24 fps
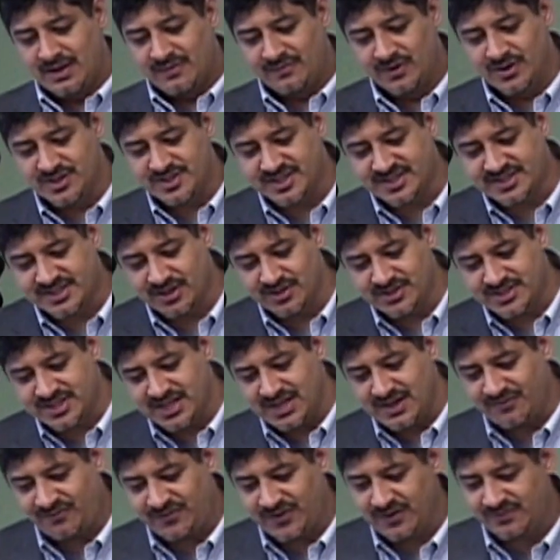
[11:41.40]
Verses
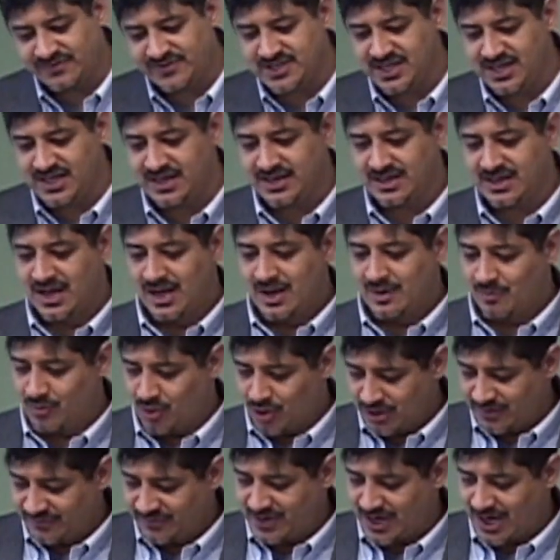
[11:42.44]
13 and 15,
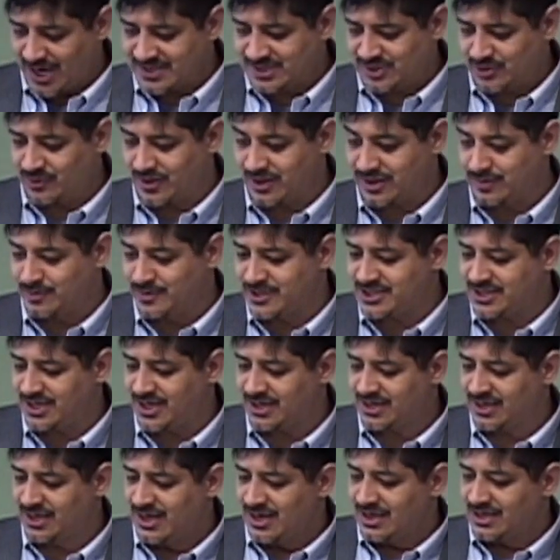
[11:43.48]
more of God's
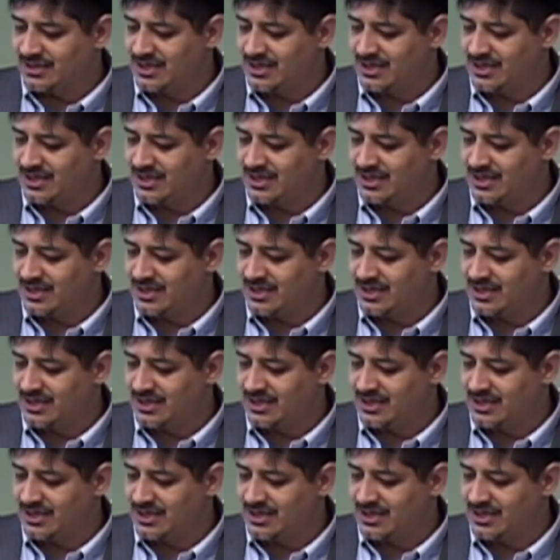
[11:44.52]
arithmetic.